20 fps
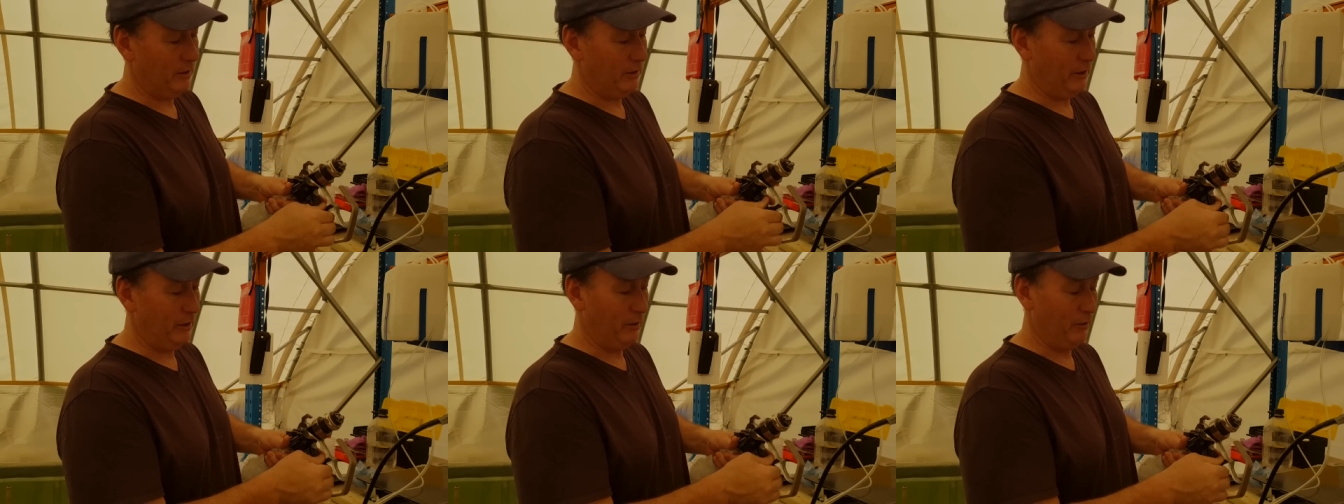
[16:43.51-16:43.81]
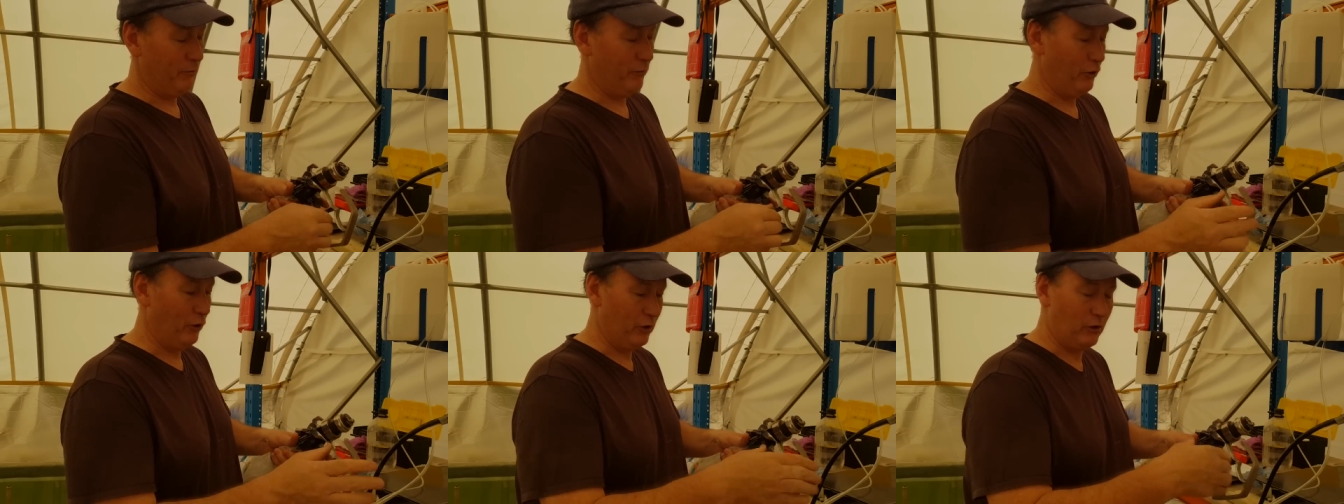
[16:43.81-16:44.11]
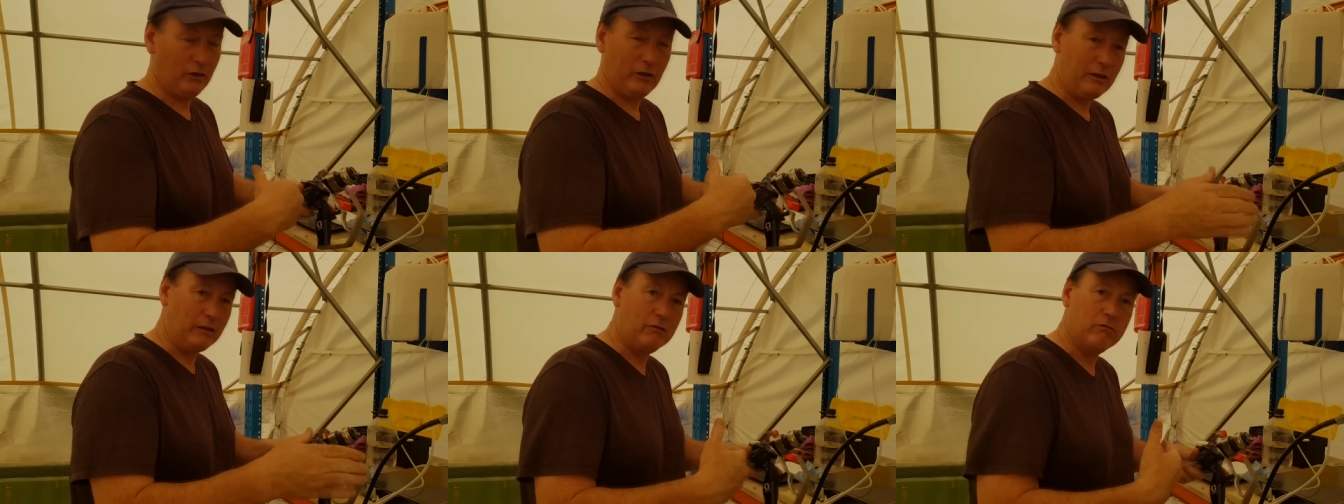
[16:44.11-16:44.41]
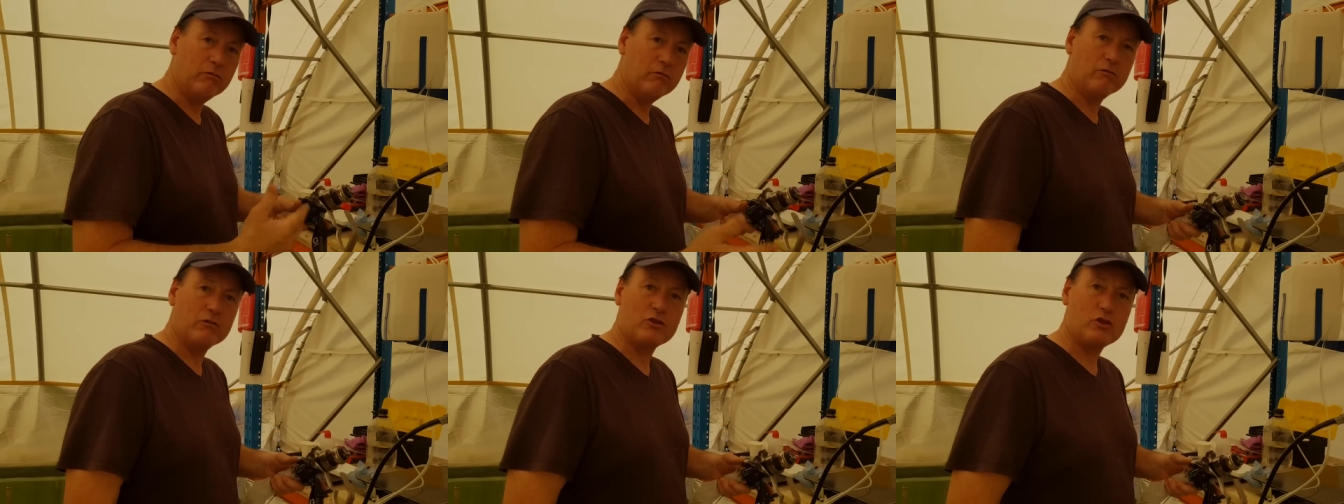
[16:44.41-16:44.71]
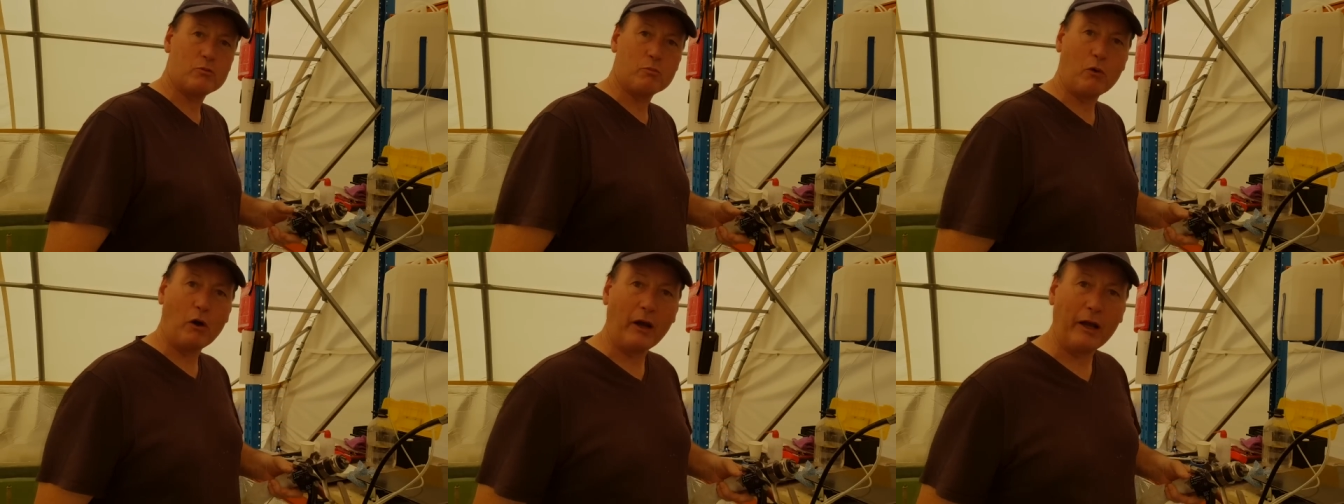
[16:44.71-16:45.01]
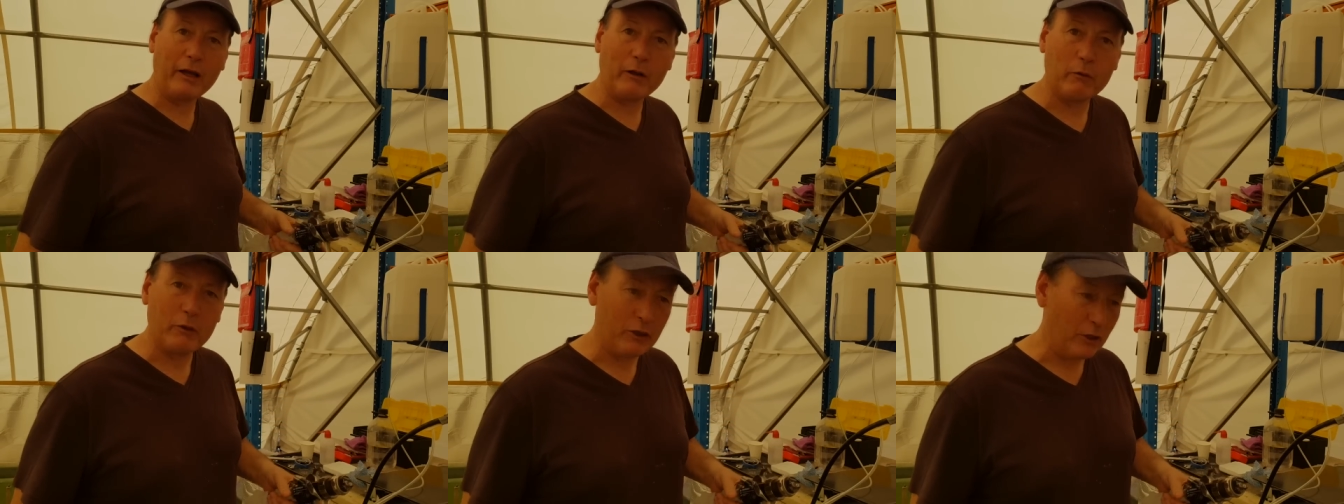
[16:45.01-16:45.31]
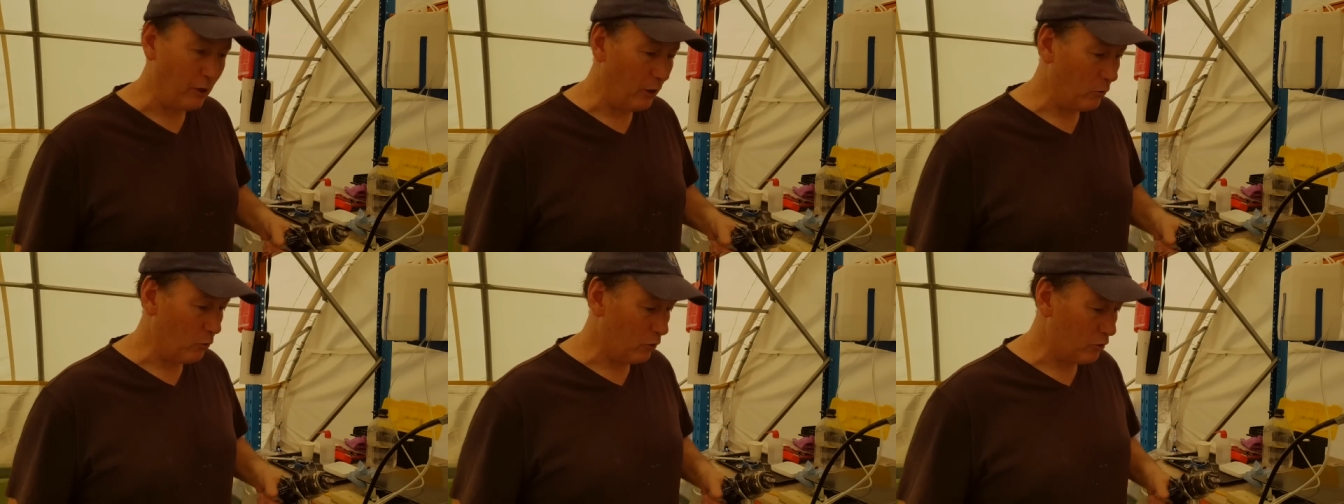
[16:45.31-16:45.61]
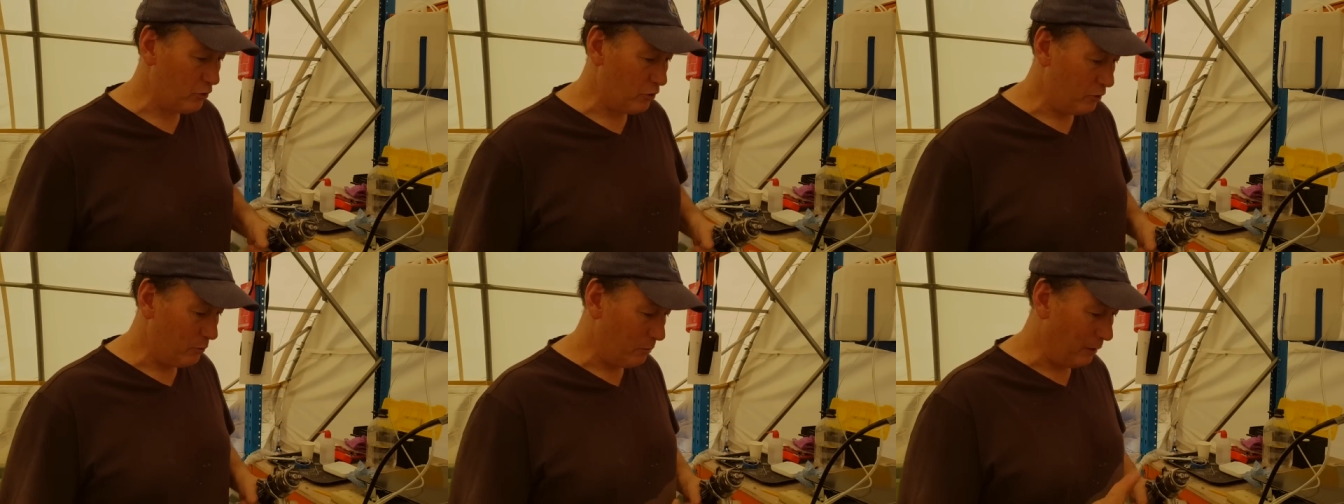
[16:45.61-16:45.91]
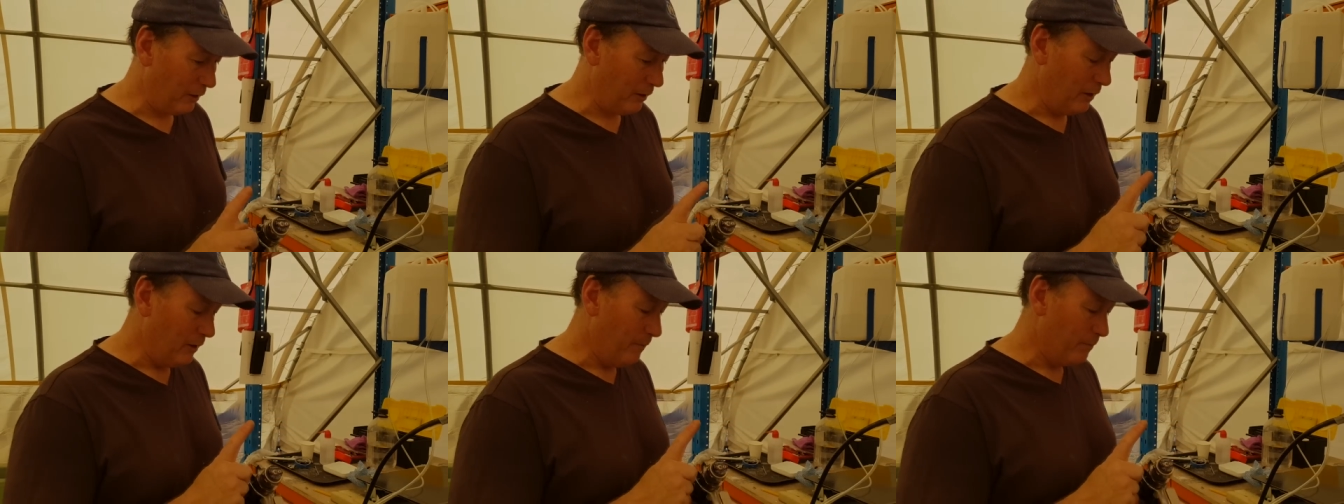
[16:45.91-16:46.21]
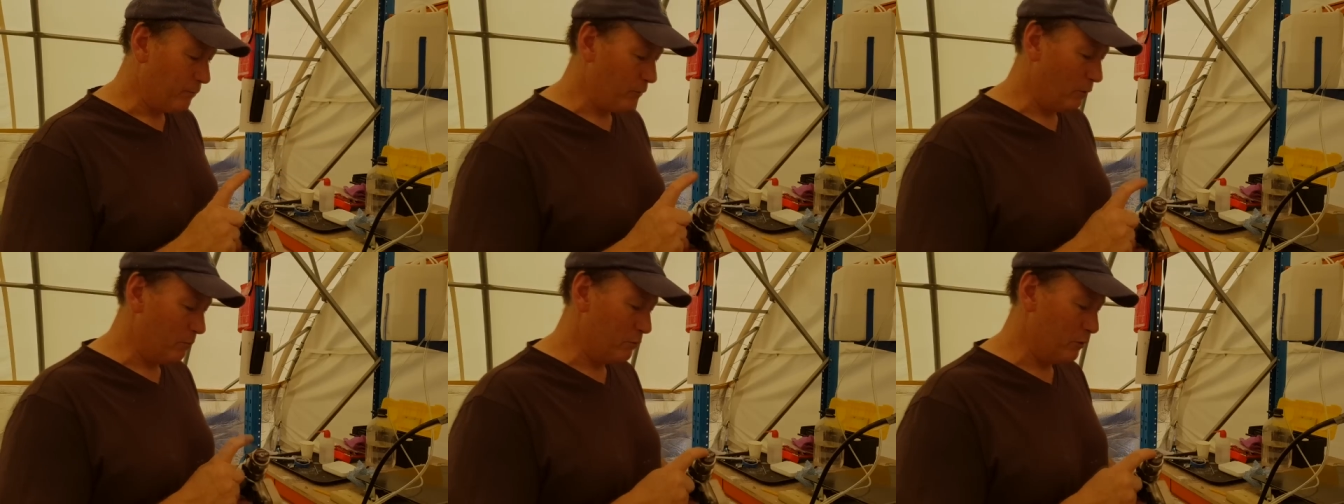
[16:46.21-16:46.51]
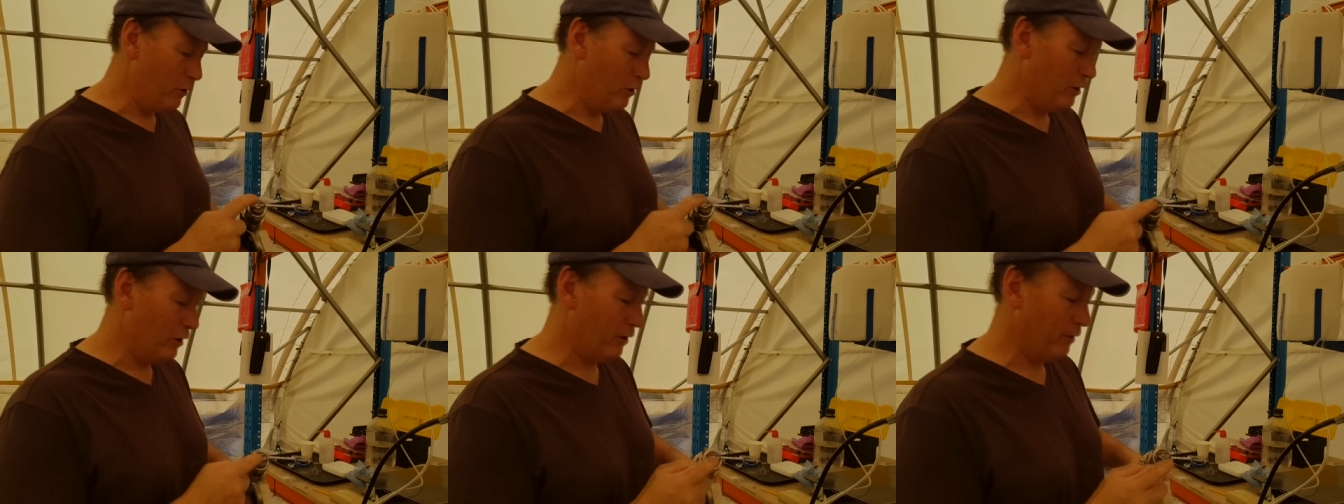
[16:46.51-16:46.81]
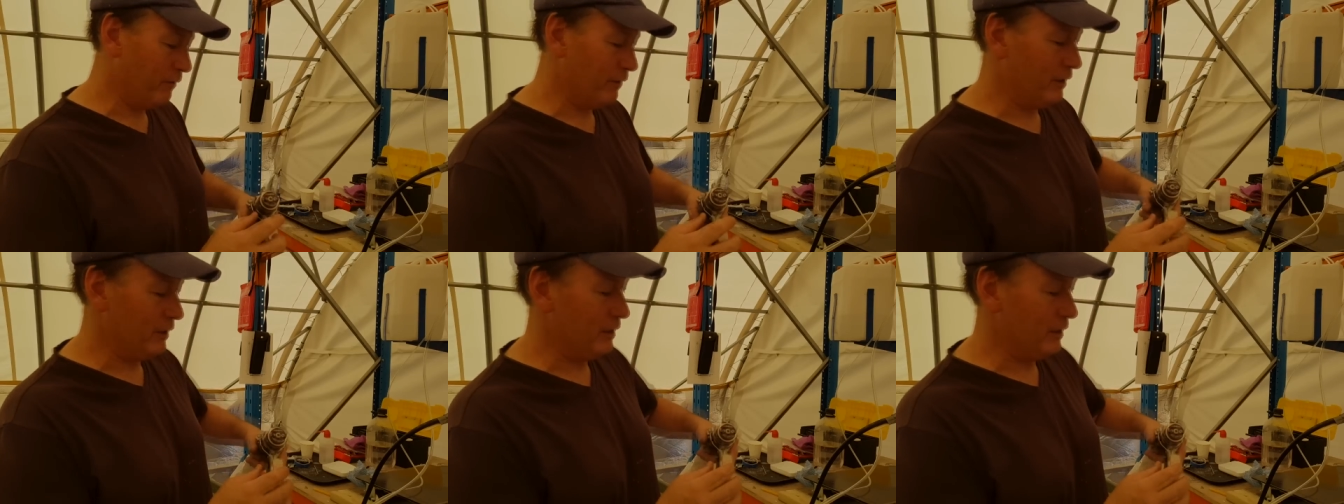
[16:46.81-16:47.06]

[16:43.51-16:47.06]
inadvertently spraying when you don't want to, but the beauty of it